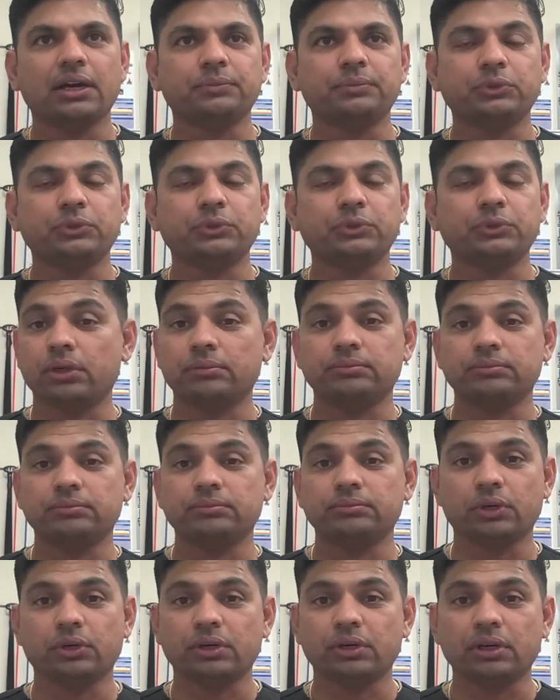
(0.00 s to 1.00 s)

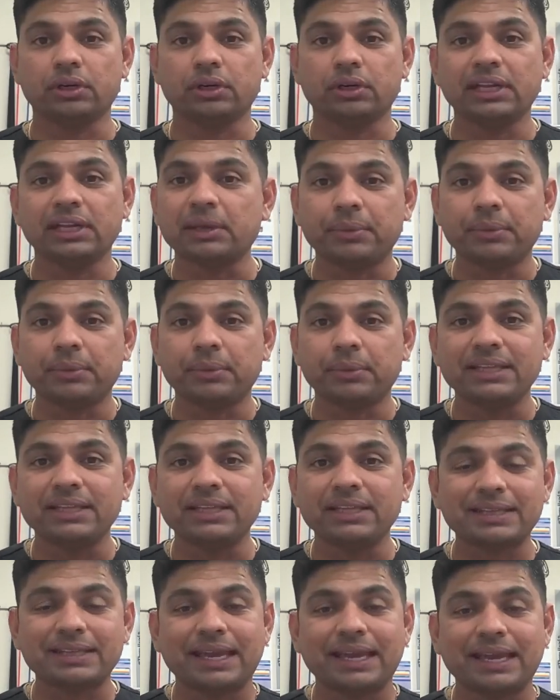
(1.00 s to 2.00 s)
your ligaments
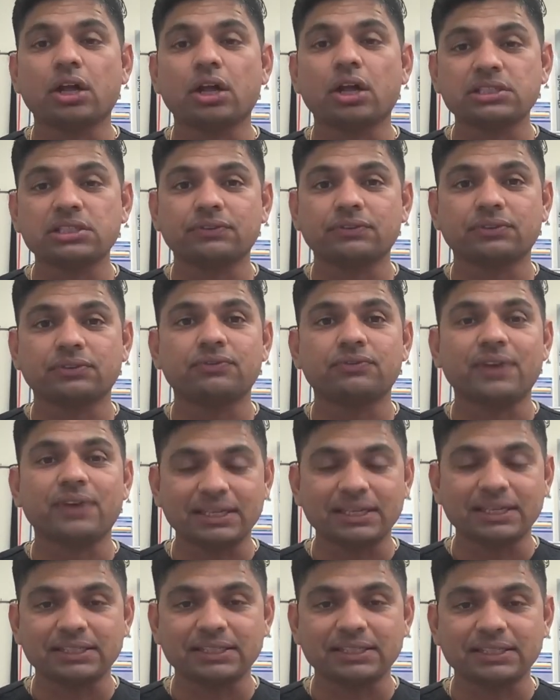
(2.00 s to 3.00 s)
get lots of
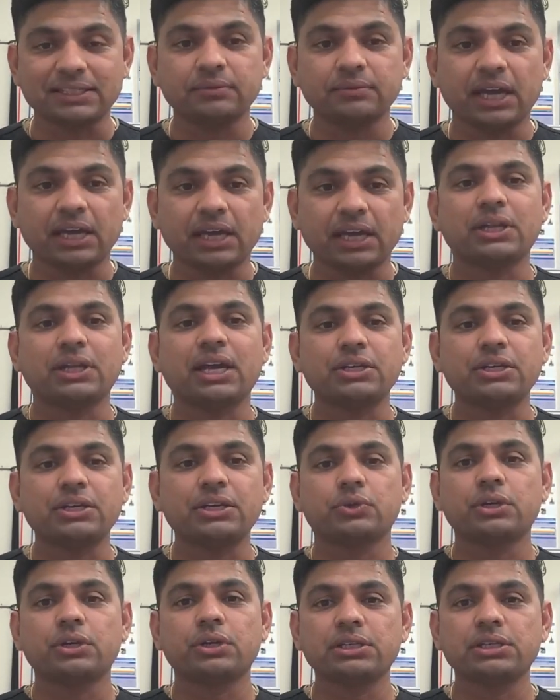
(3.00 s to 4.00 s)
affected. Okay, so that is the
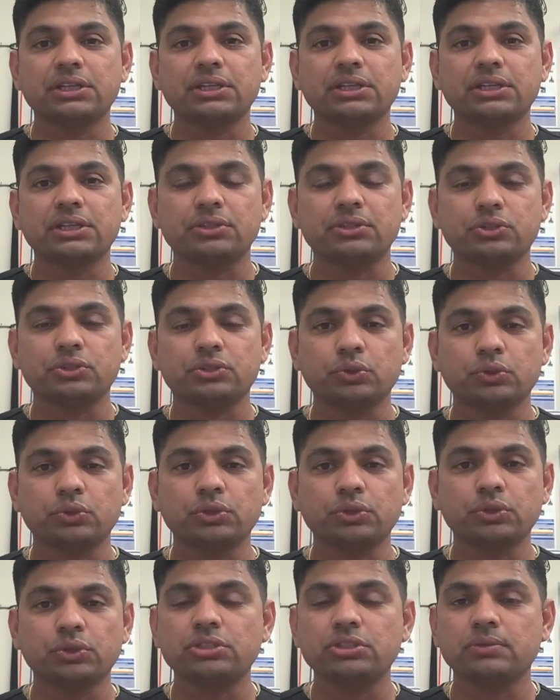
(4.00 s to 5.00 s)
reason that you need
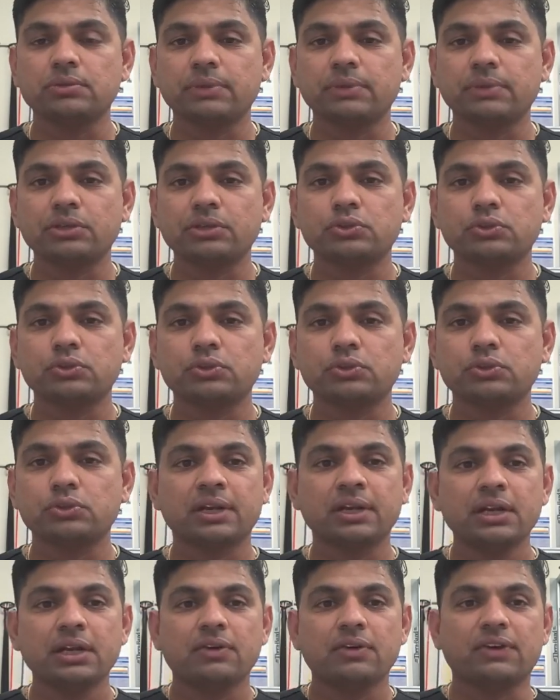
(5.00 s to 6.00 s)
to make sure
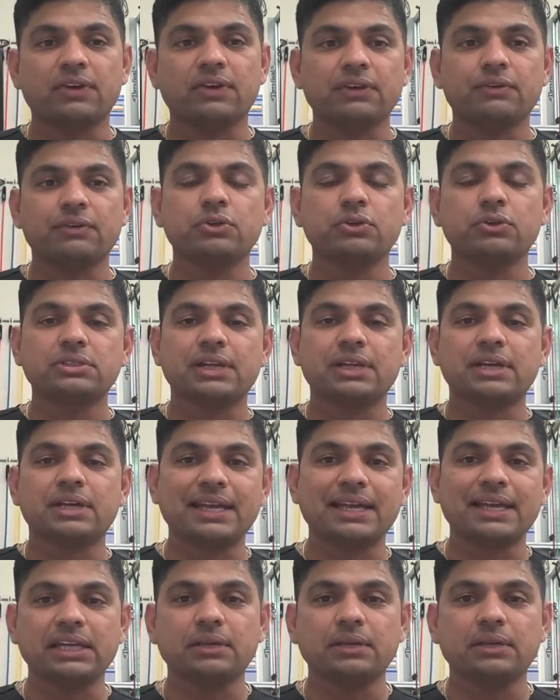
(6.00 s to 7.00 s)
whenever you start
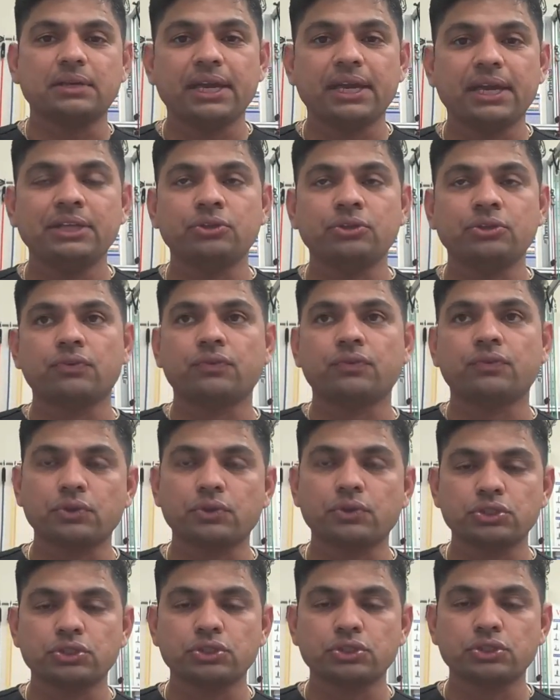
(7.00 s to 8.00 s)
getting pain or
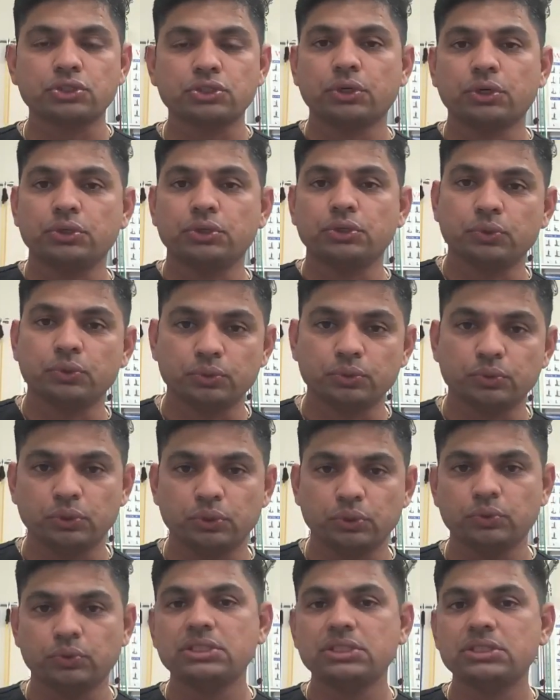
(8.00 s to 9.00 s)
frozen shoulder, you
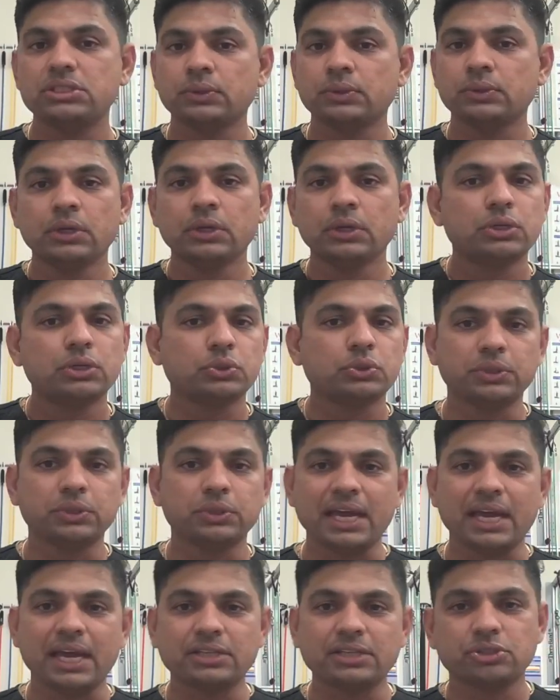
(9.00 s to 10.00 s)
need to do the
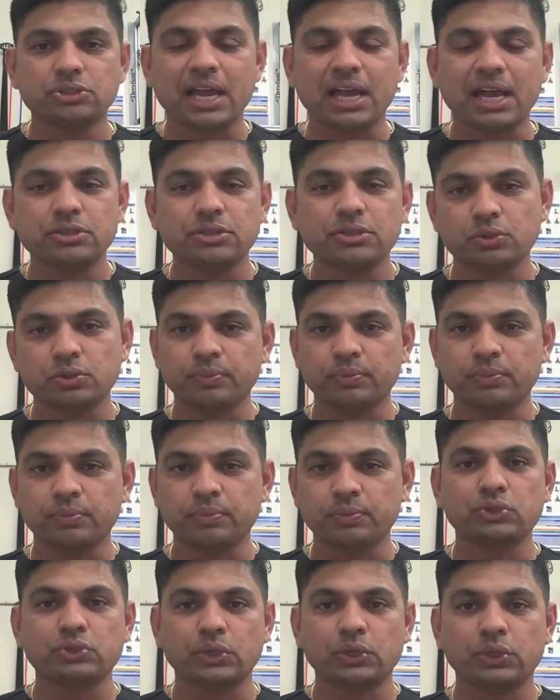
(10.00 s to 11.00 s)
exercise to make
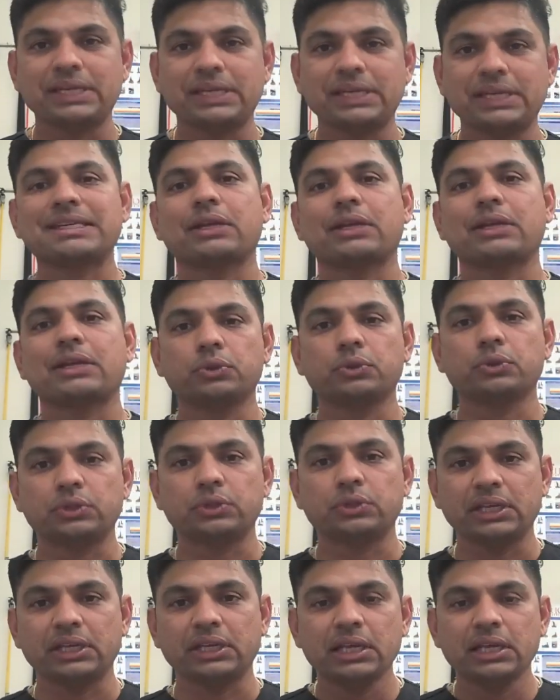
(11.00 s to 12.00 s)
sure it doesn't go to
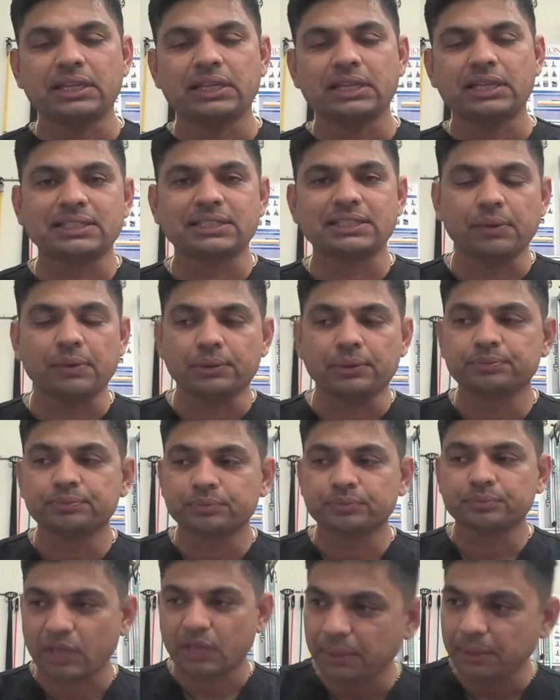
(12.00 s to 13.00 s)
the next level.
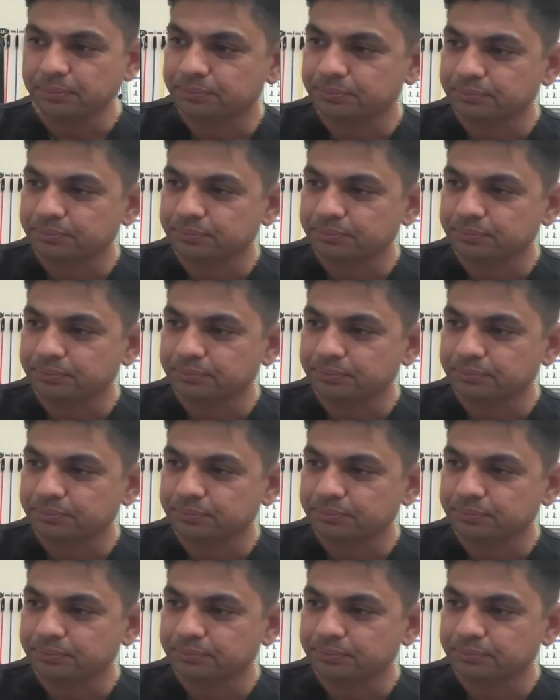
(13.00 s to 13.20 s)
Okay.